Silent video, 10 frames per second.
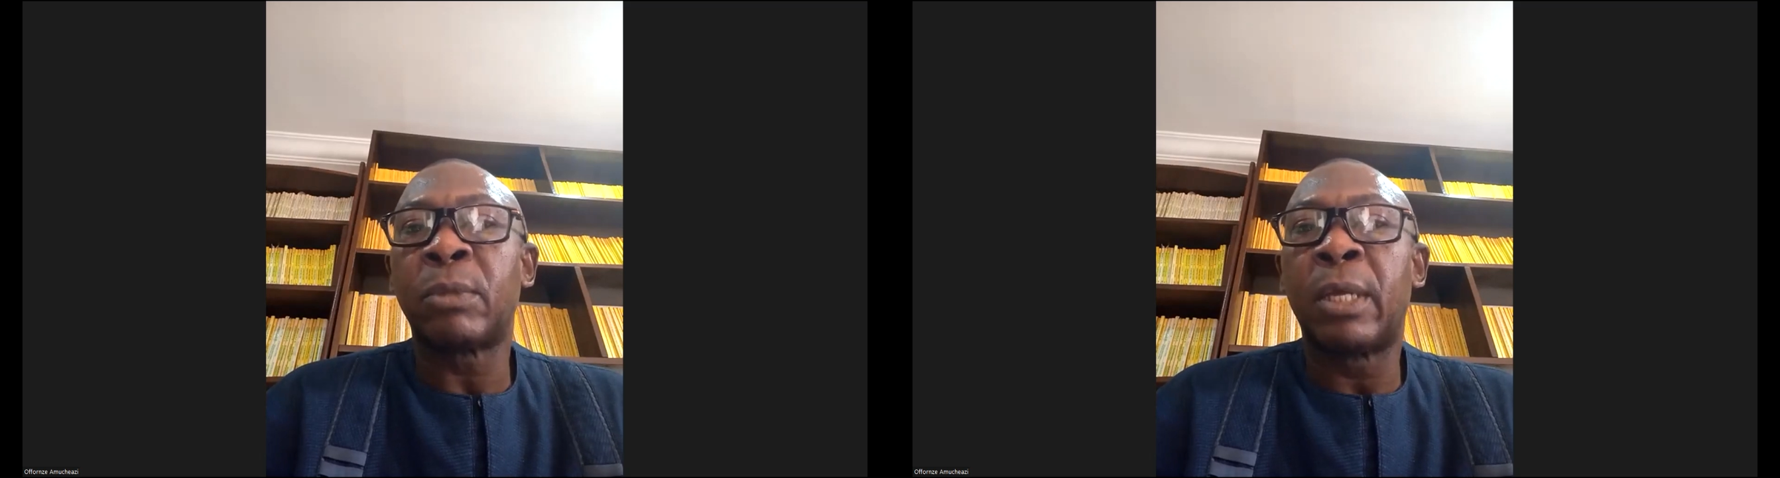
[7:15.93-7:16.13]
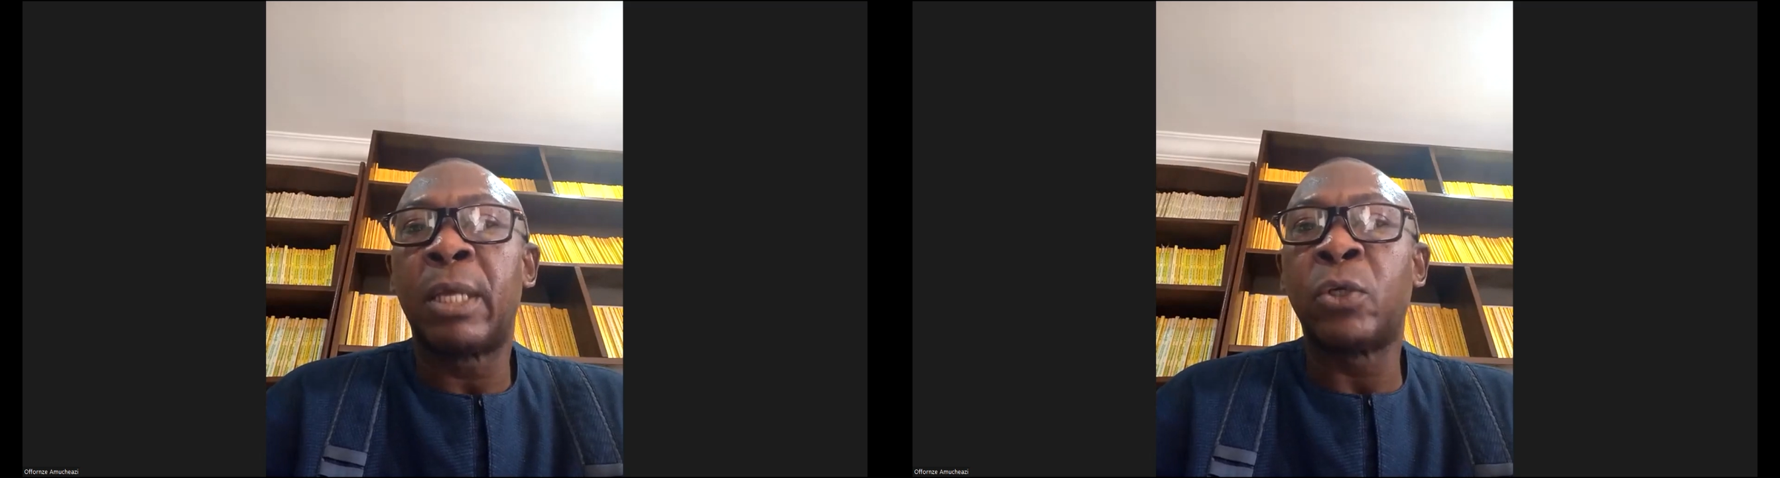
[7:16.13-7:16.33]

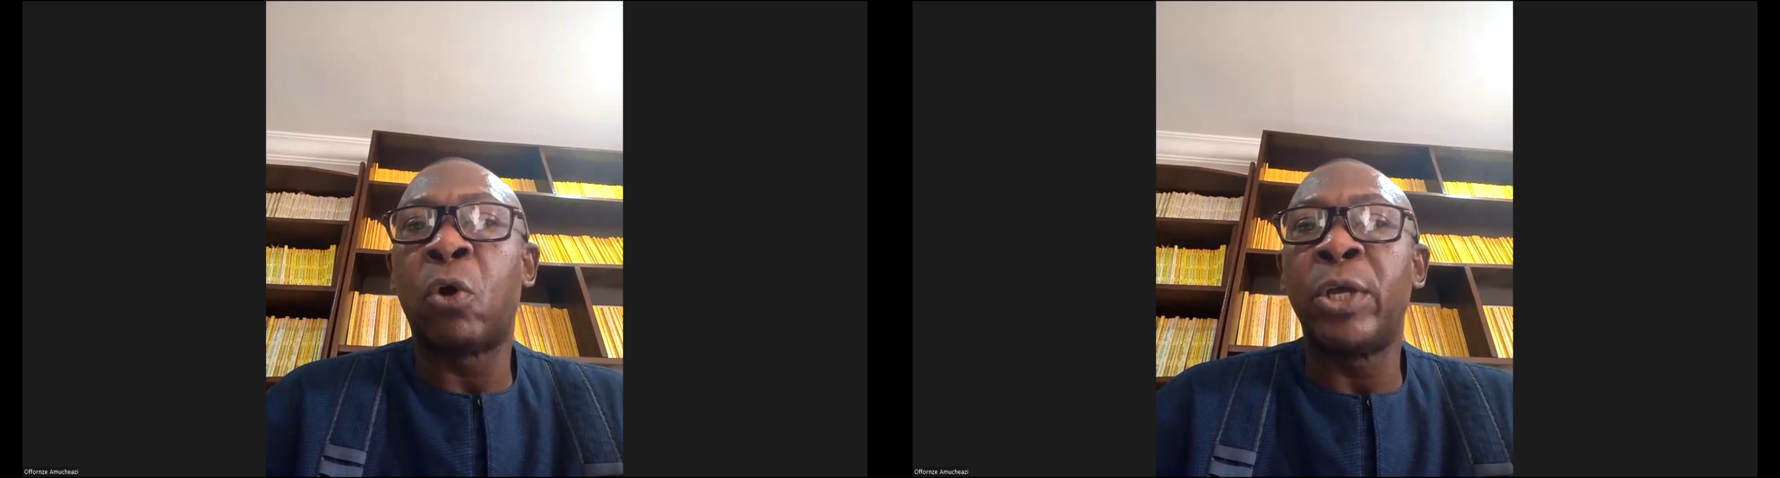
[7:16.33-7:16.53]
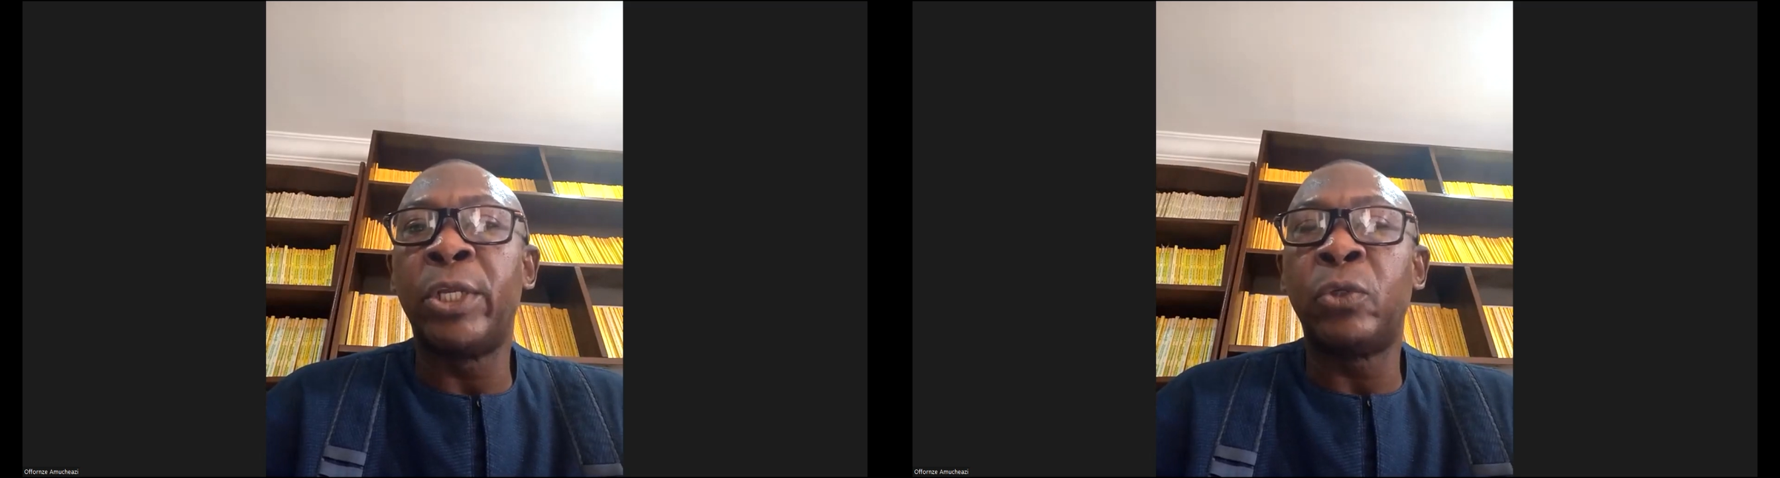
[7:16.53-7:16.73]
Yeah. So
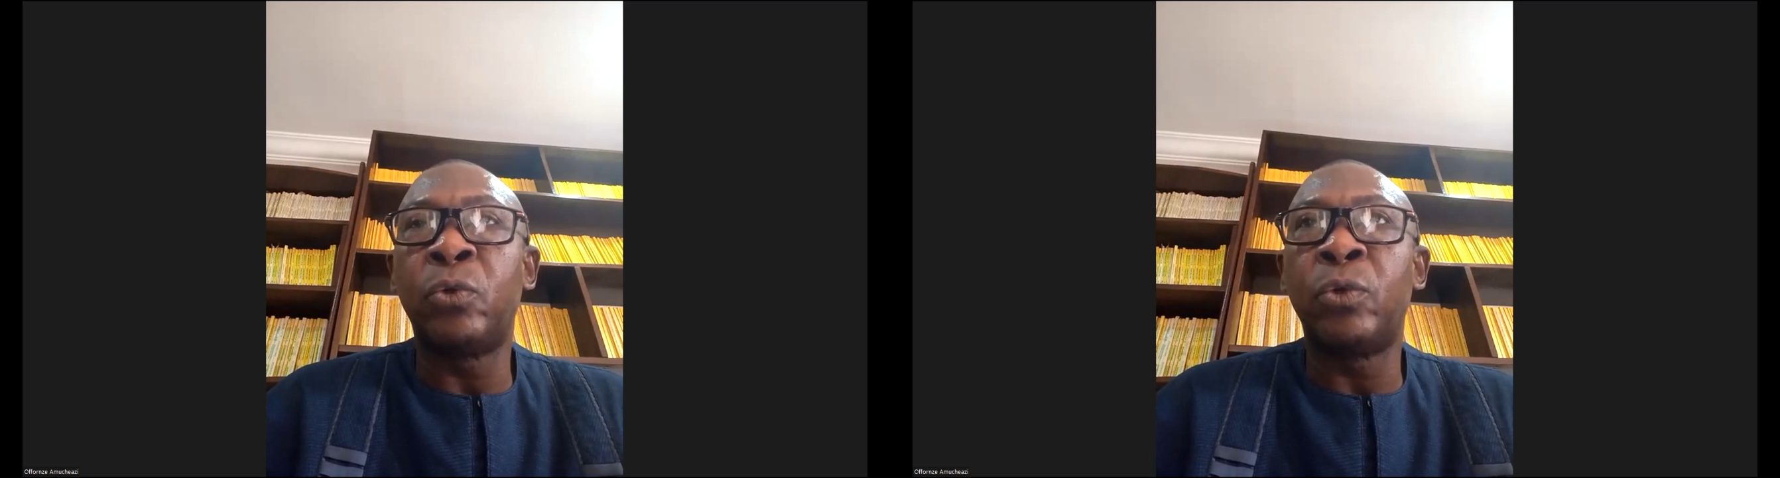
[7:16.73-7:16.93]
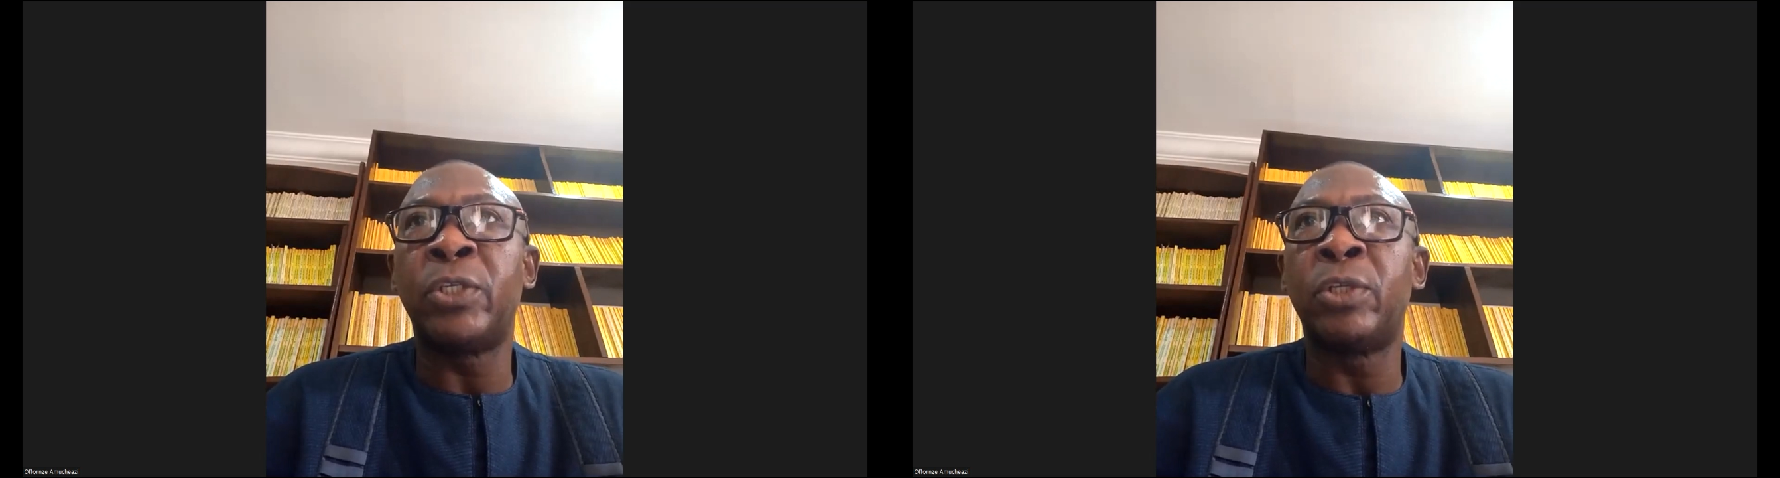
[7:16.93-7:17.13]
all you need to
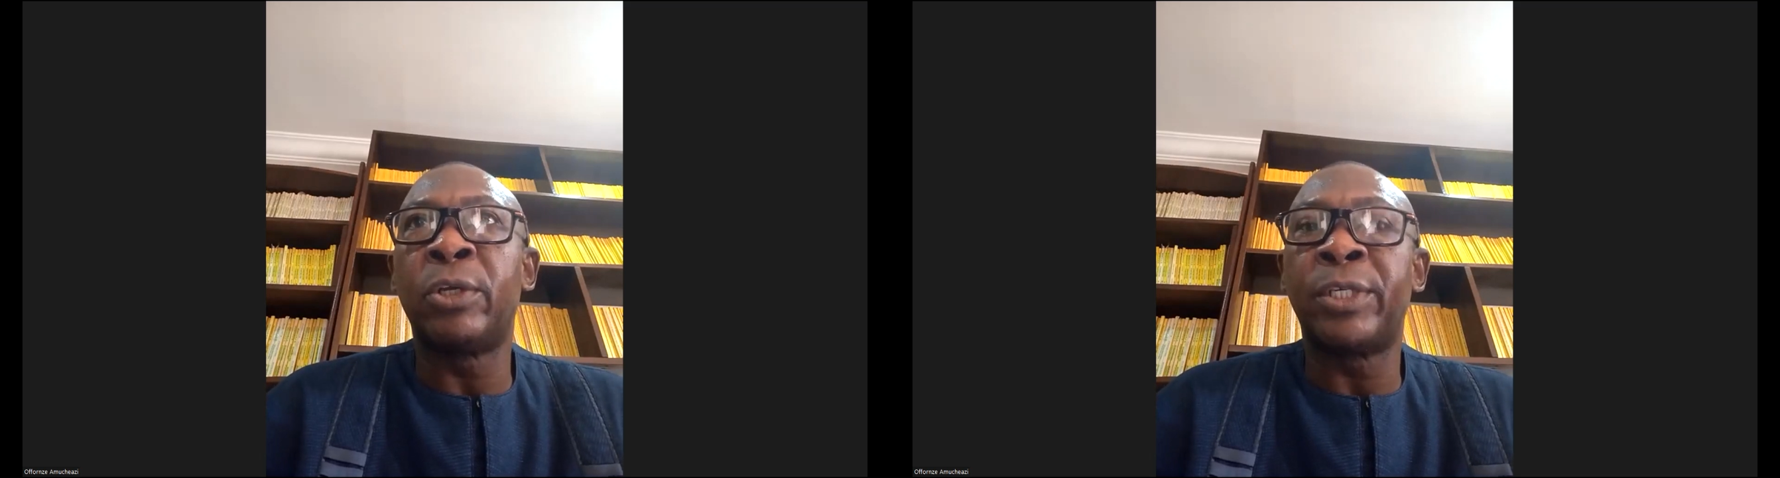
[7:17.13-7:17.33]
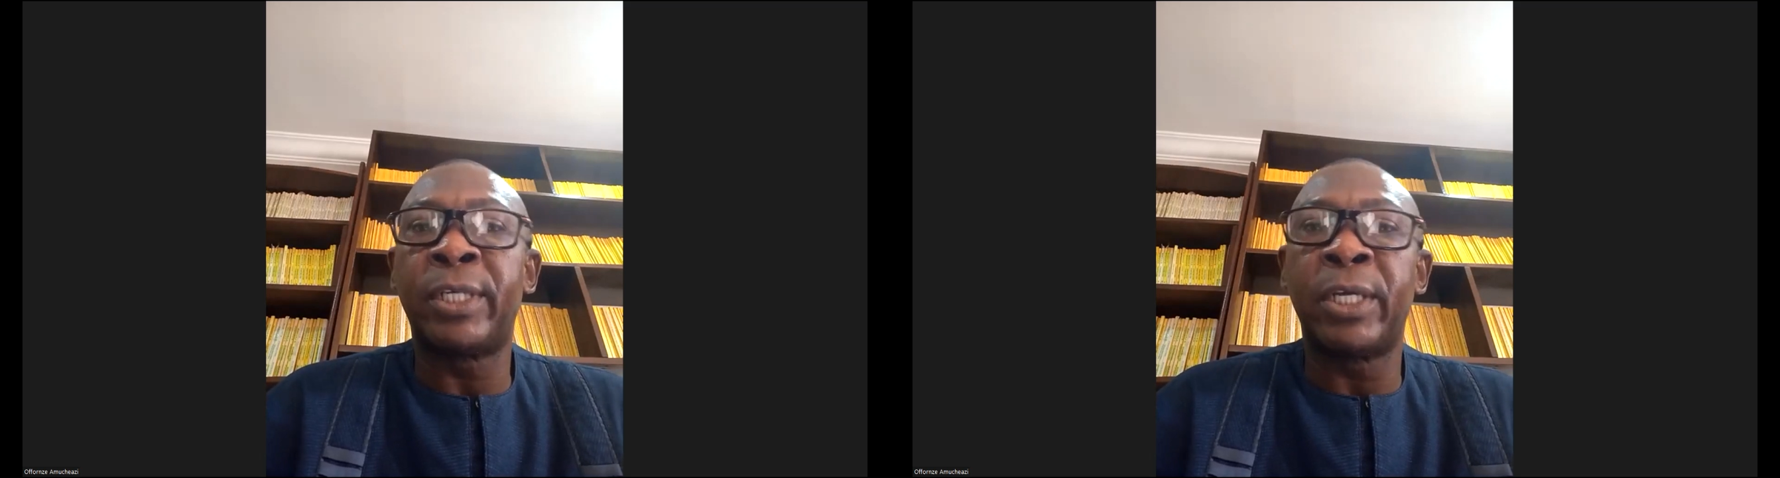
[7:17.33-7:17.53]
do is to
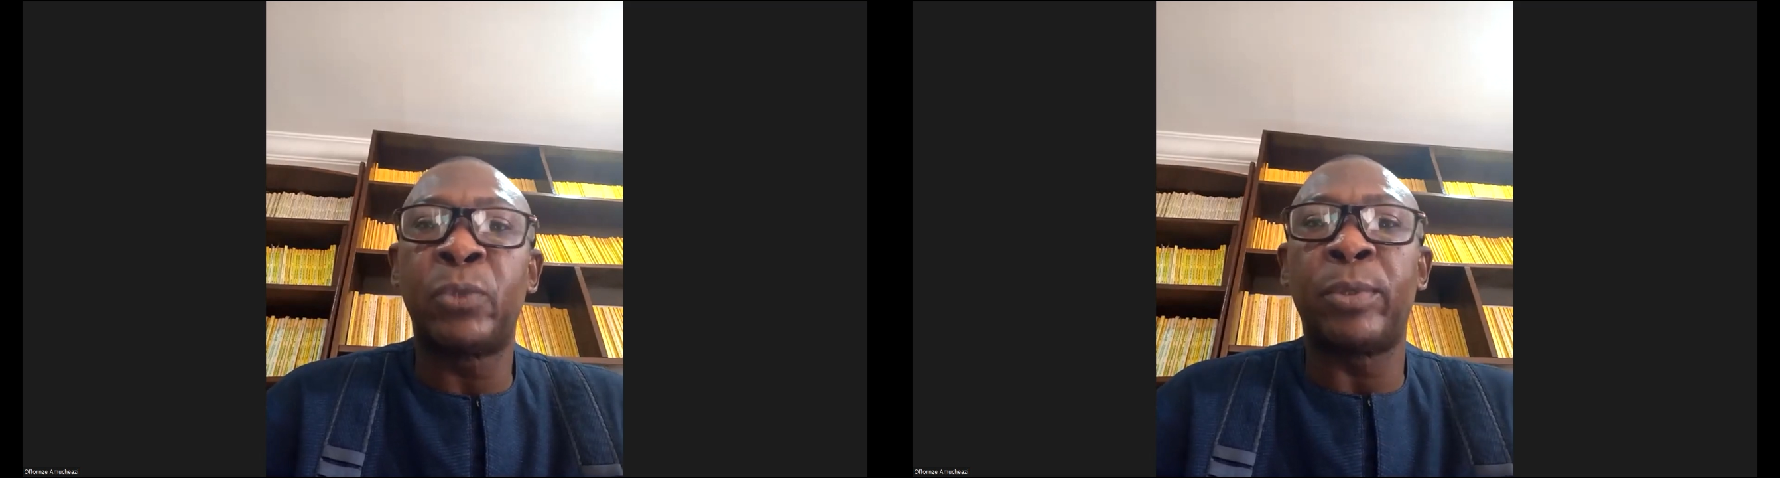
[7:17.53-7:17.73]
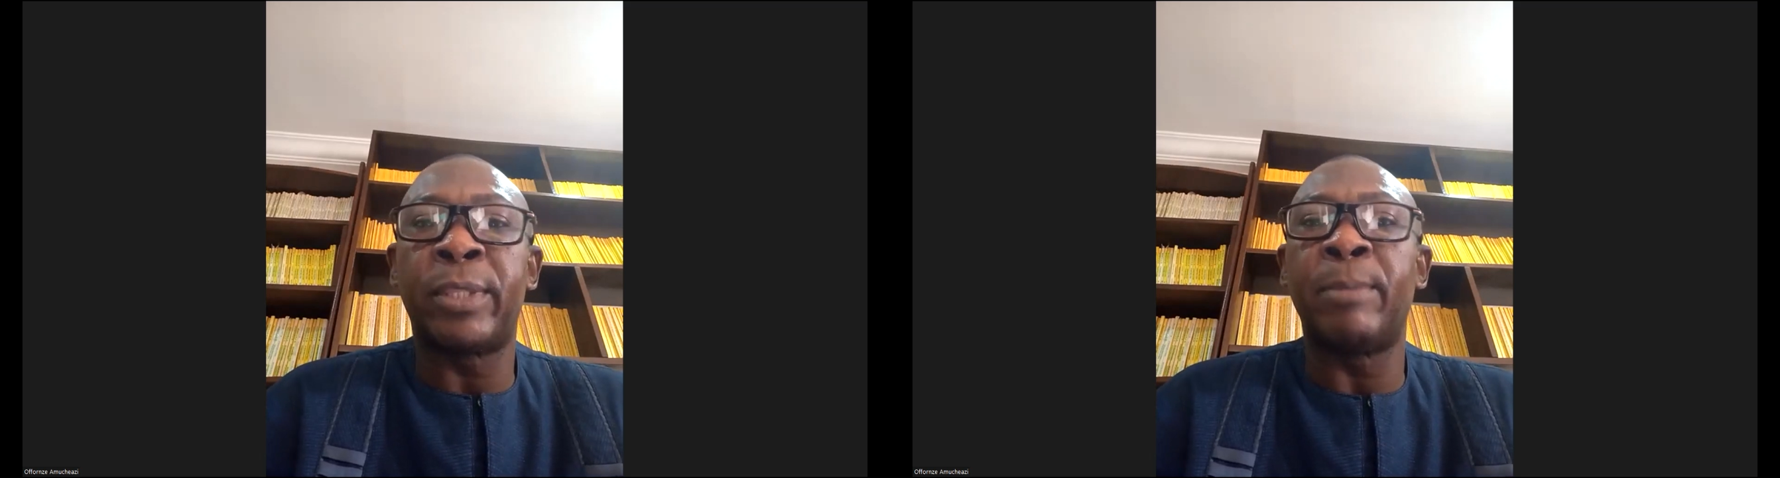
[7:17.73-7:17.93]
negotiate
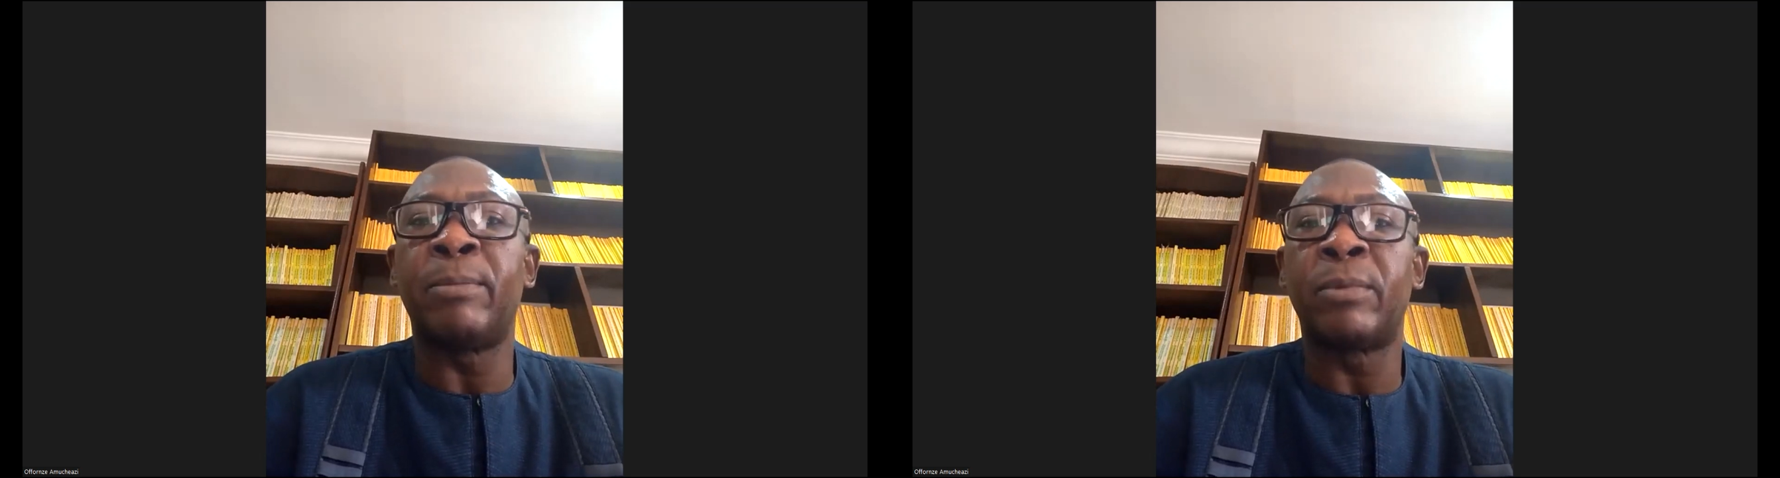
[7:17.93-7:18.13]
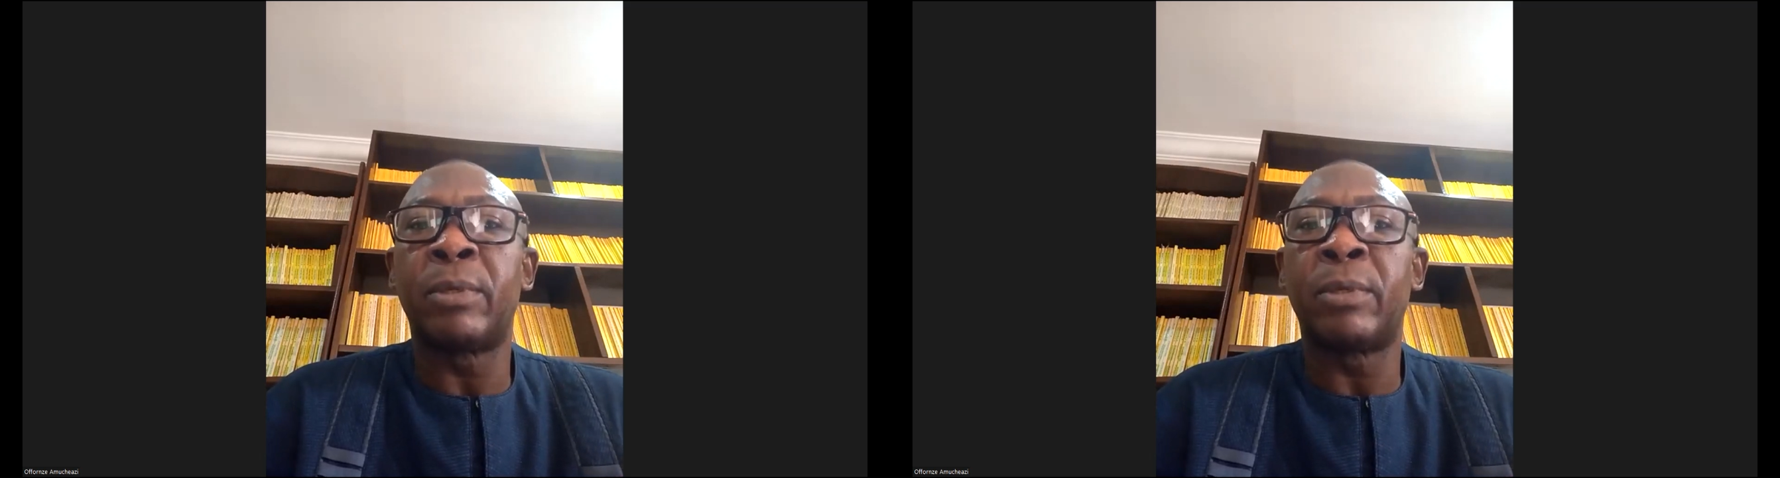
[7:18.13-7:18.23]
with him